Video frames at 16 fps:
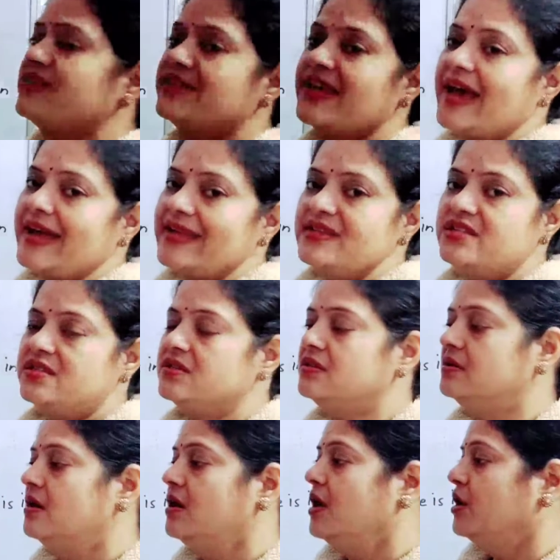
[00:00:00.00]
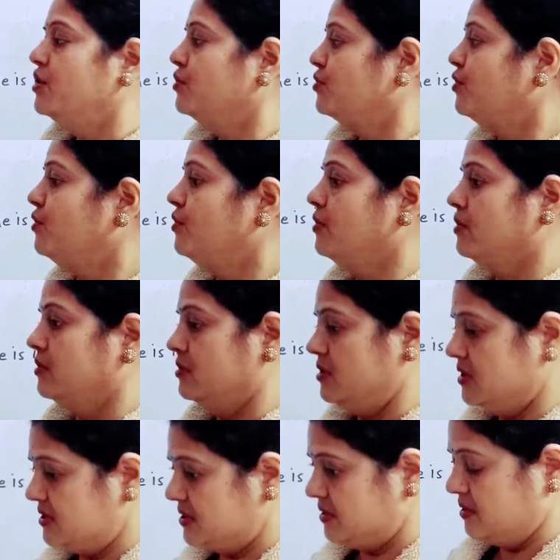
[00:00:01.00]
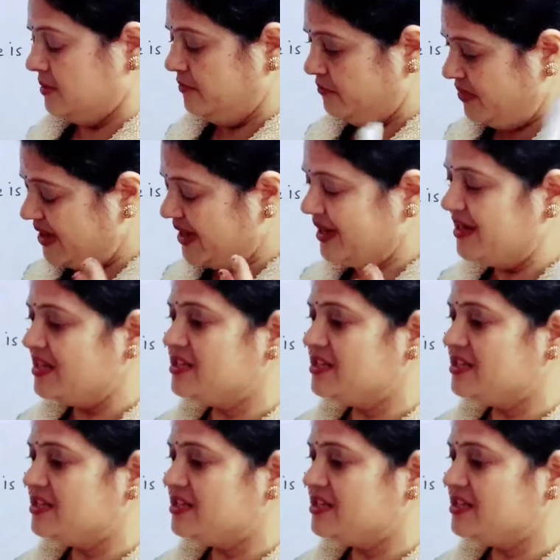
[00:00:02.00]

with cancer, we can